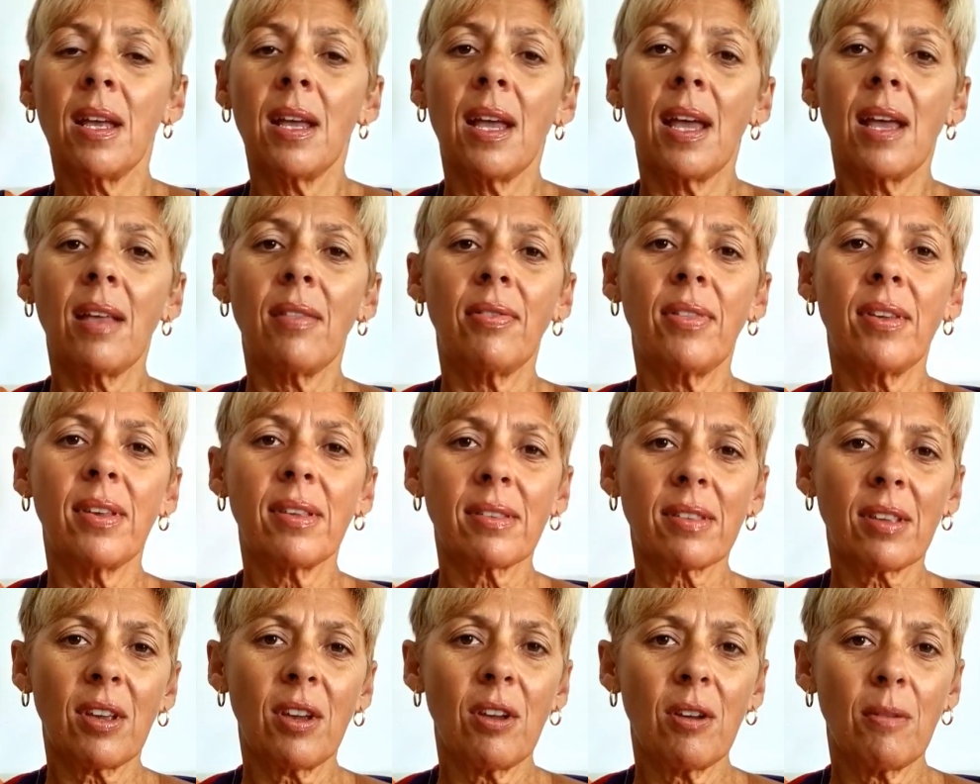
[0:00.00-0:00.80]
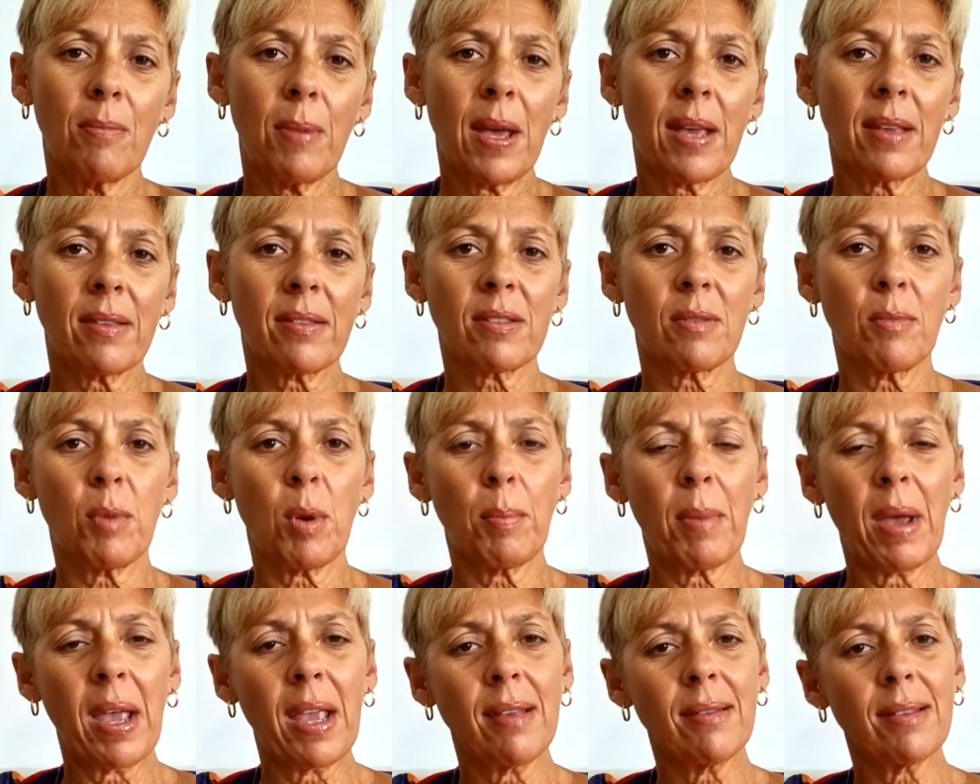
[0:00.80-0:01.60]
And this herb has some
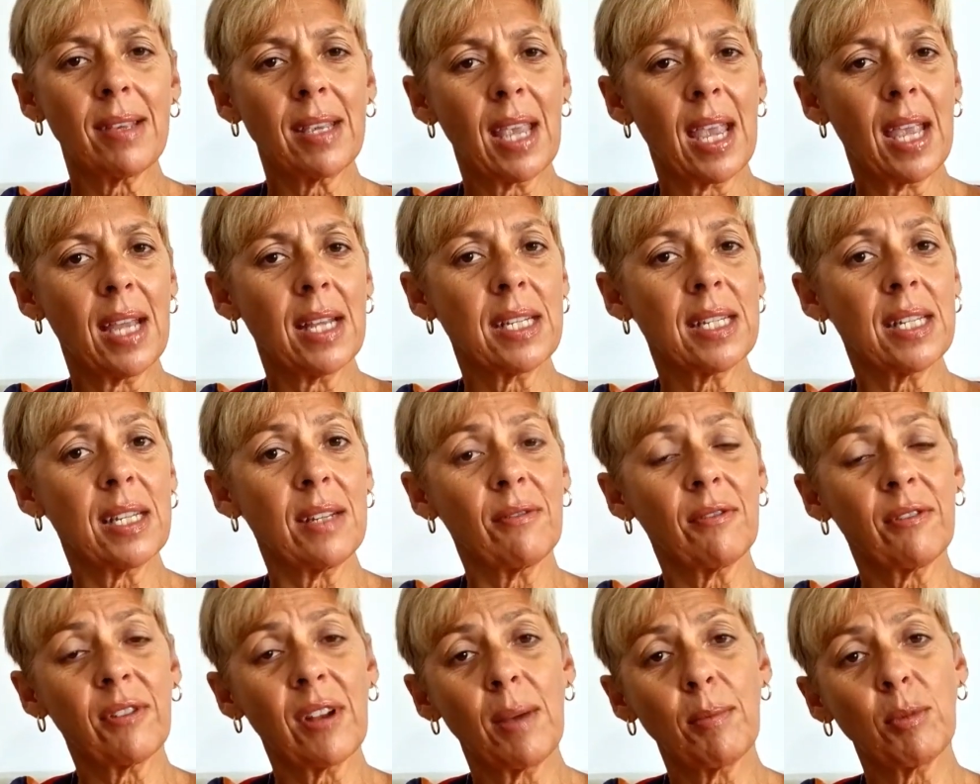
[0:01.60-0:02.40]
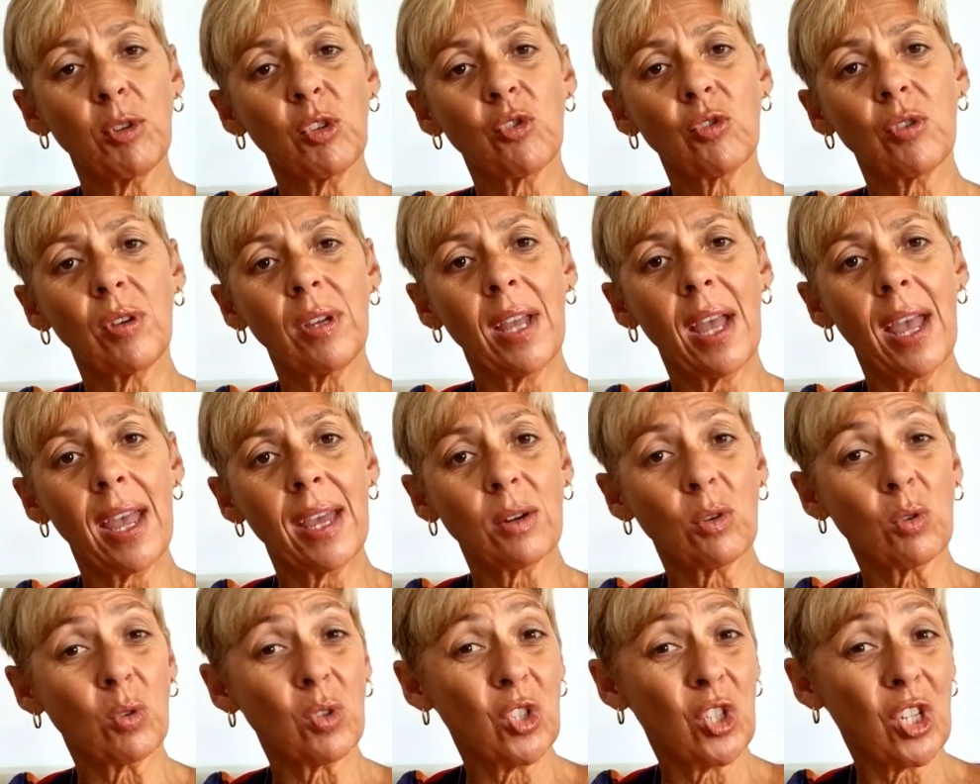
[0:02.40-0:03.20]
amazing anti-inflammatory,
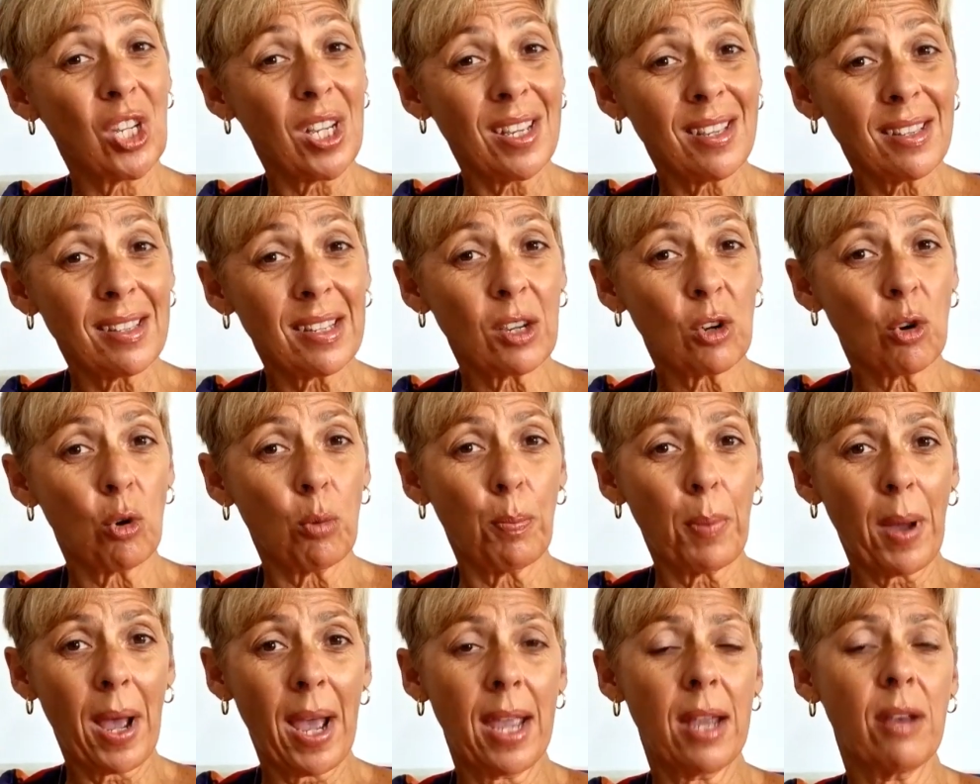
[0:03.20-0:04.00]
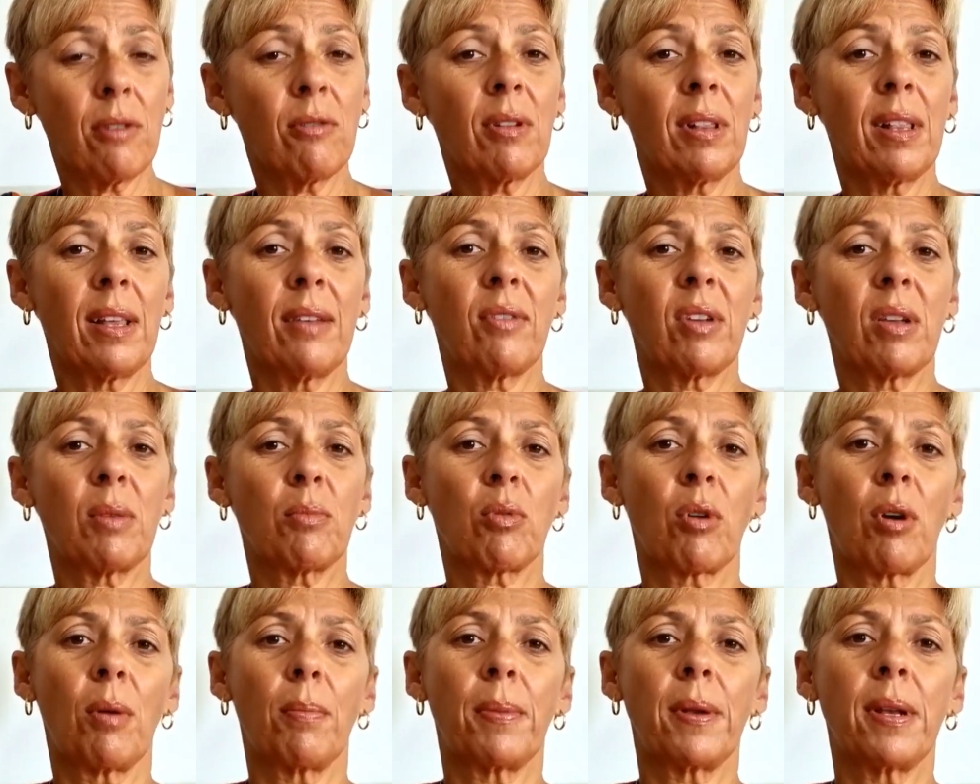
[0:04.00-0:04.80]
analgesic or pain relieving
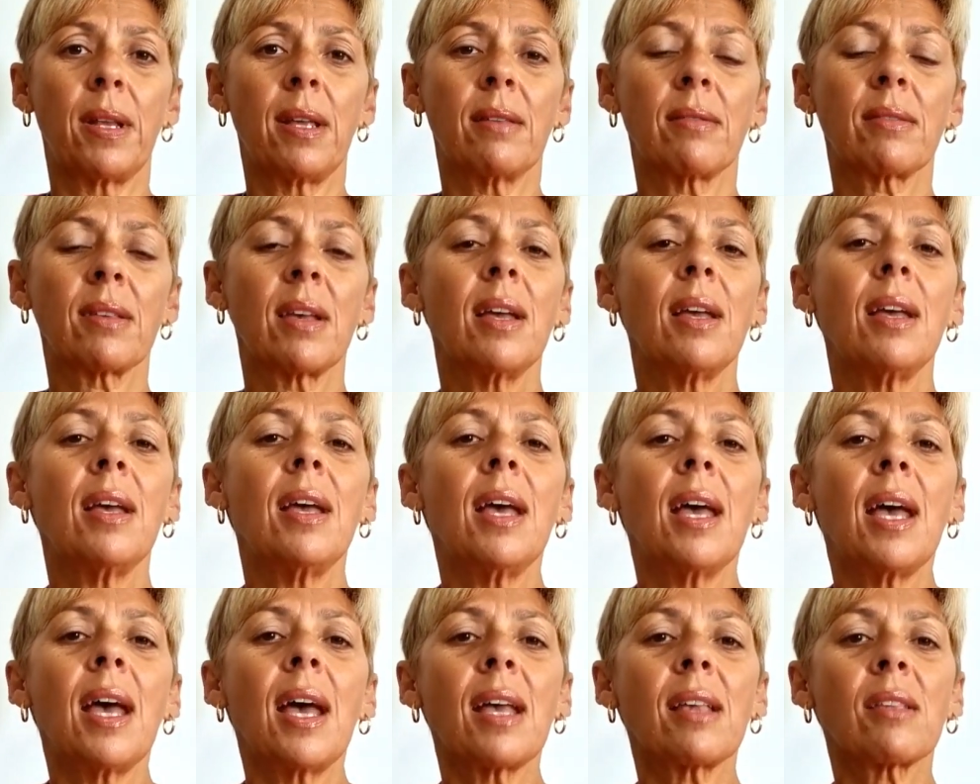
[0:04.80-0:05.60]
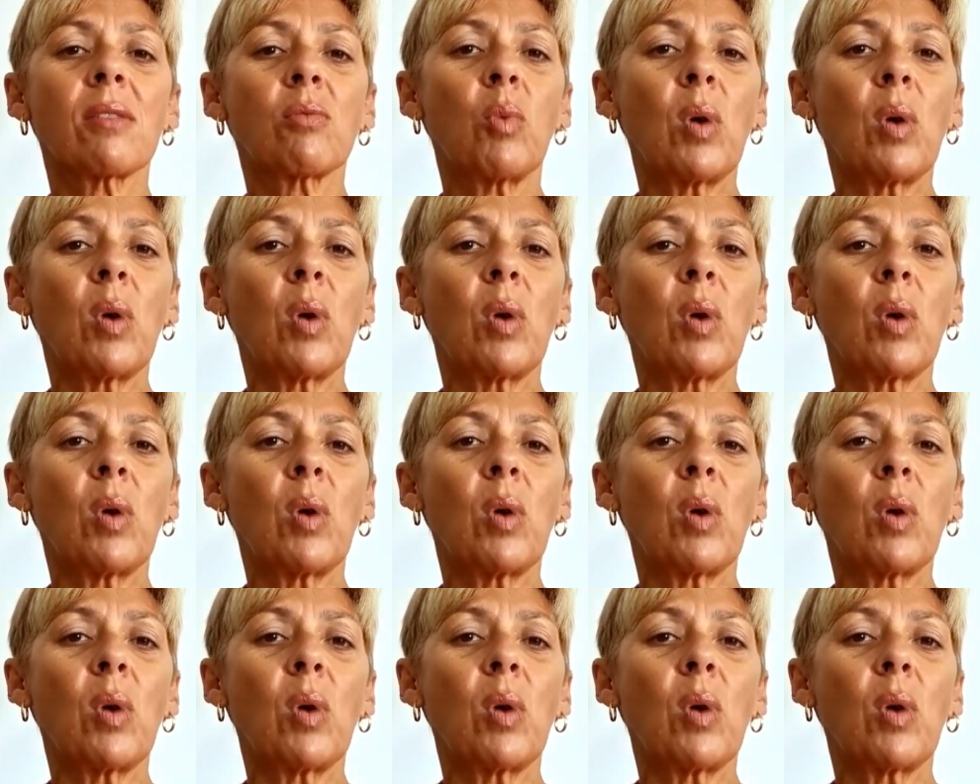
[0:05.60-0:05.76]
properties, as